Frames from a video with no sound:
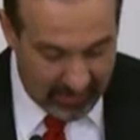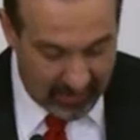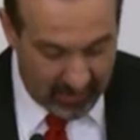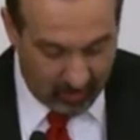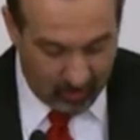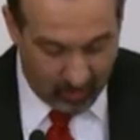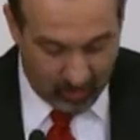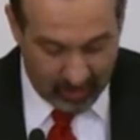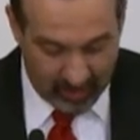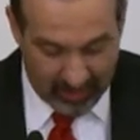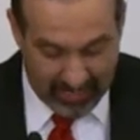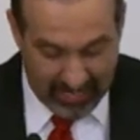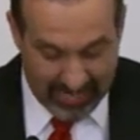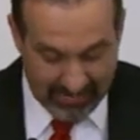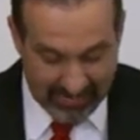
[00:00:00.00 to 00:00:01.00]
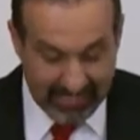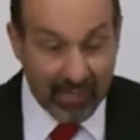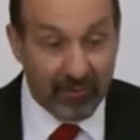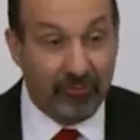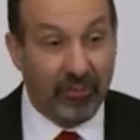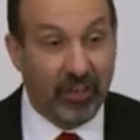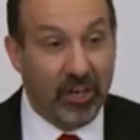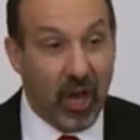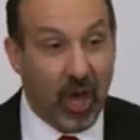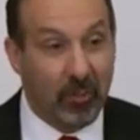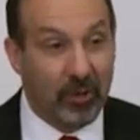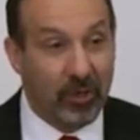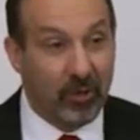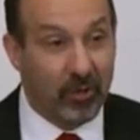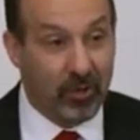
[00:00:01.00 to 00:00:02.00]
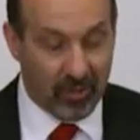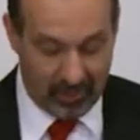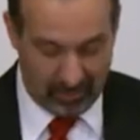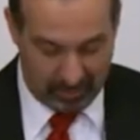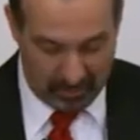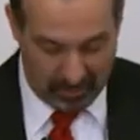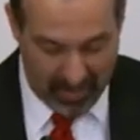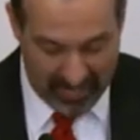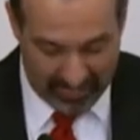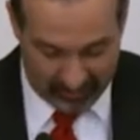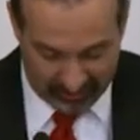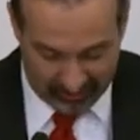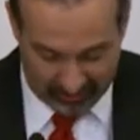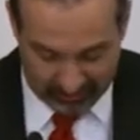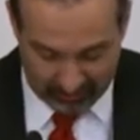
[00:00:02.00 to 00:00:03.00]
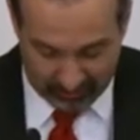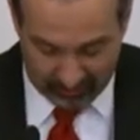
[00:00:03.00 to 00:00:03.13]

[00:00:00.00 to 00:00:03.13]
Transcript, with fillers: Award as a phenomenal banker.